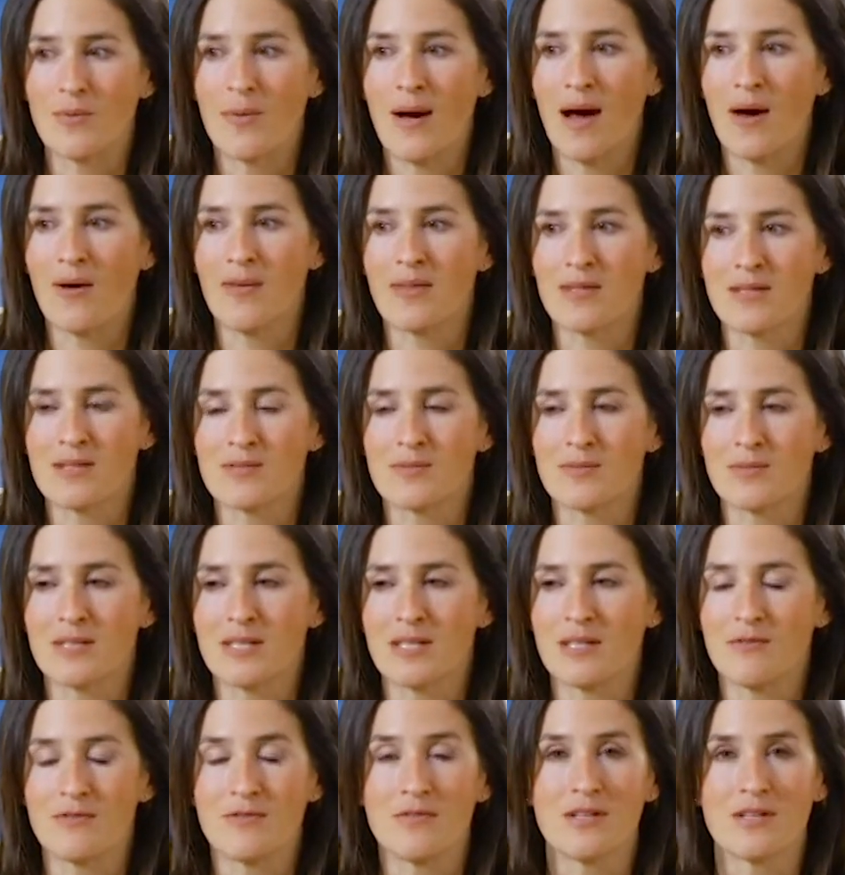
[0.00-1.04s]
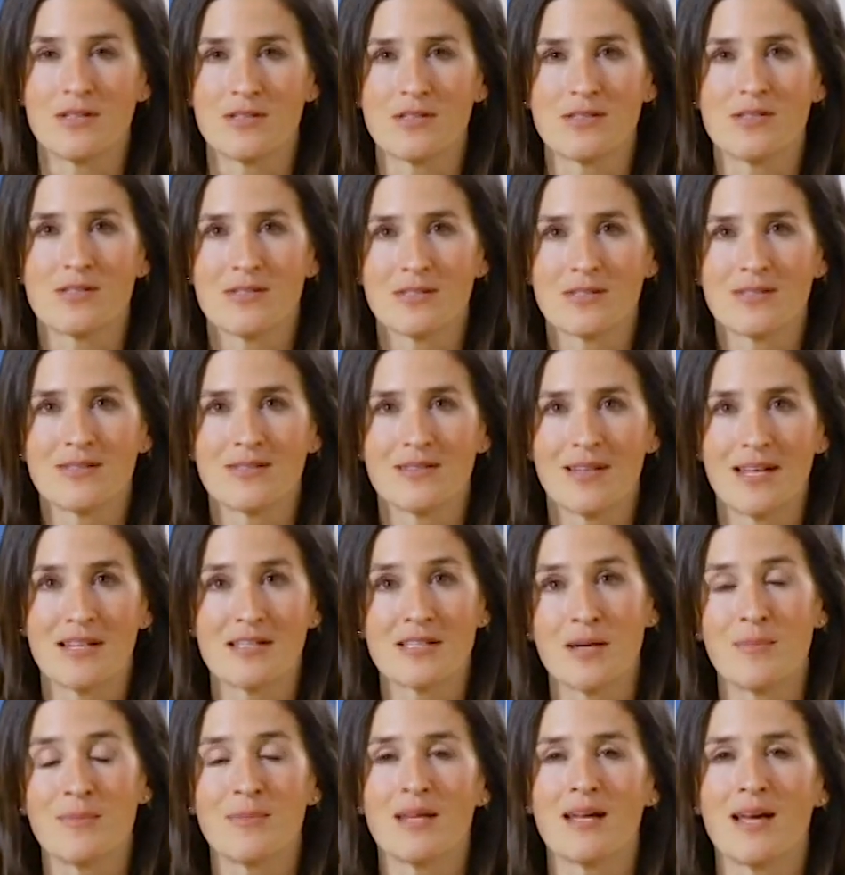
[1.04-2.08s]
wow, this really feels like
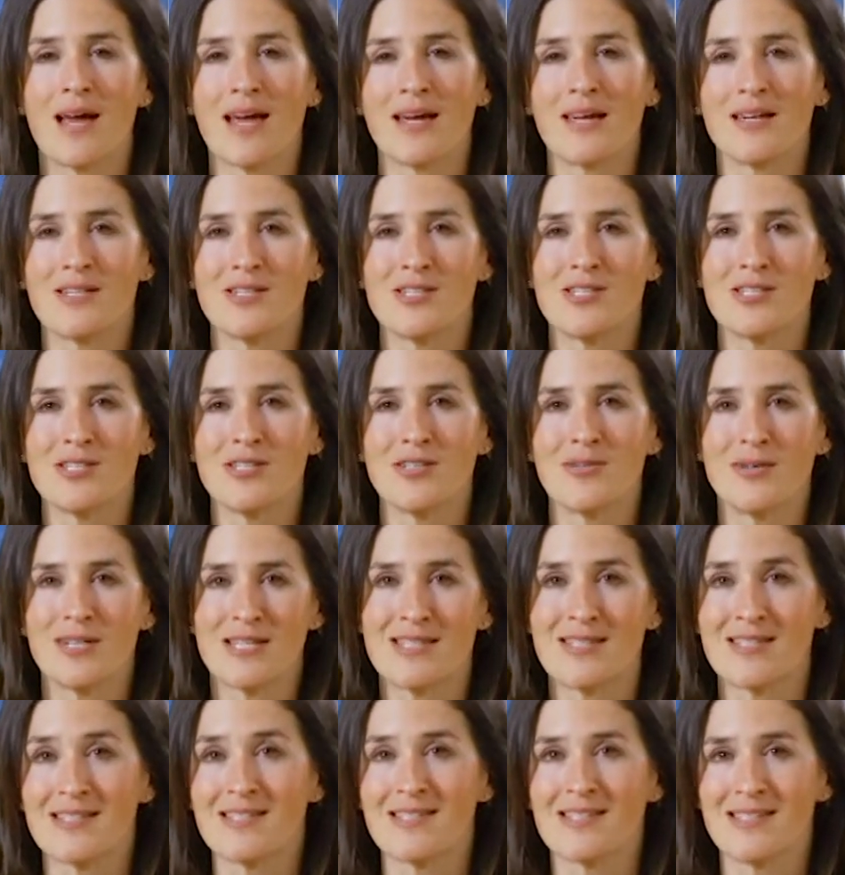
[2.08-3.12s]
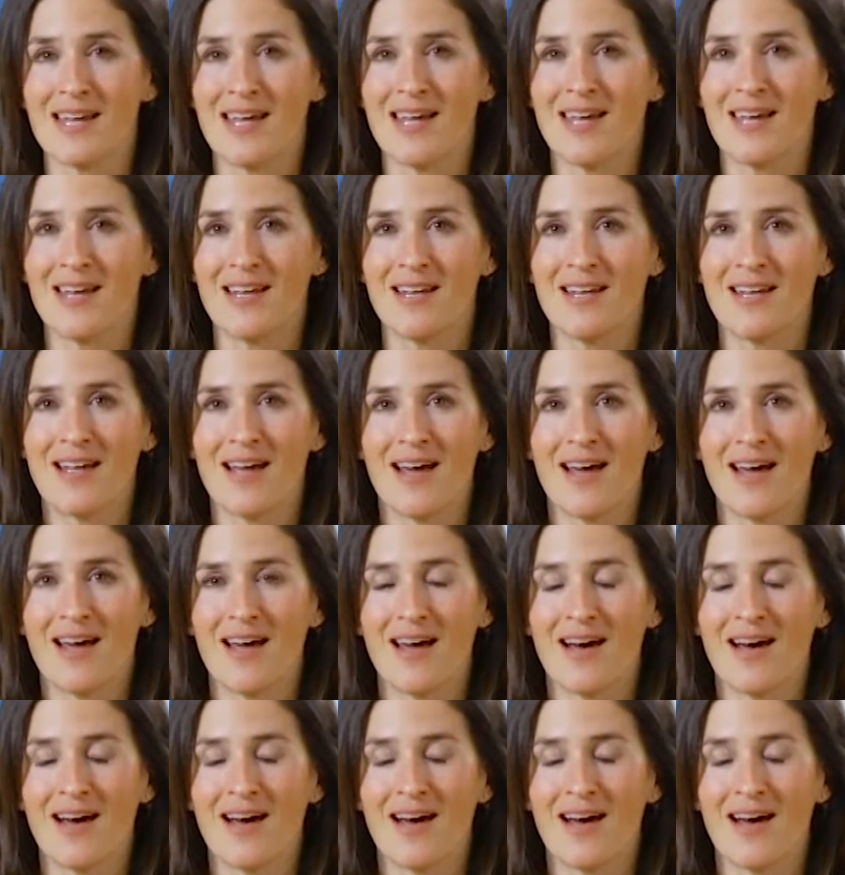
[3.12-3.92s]
something I could do and sustain